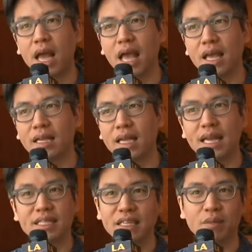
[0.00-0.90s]
and
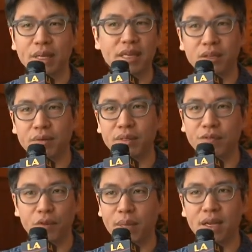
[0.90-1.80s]
had said to me he knew I was a
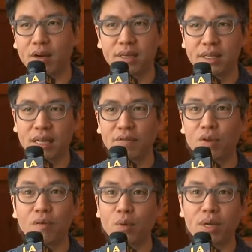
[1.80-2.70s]
filmmaker and said, if
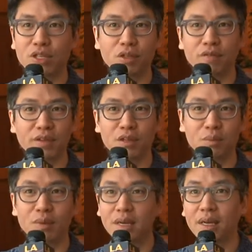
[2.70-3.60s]
you ever want to shoot a
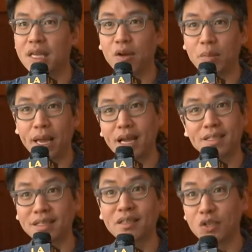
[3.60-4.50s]
film, you know, at my
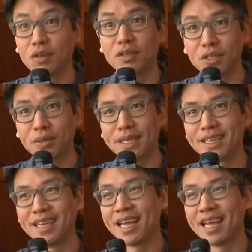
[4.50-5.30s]
house, you can do it.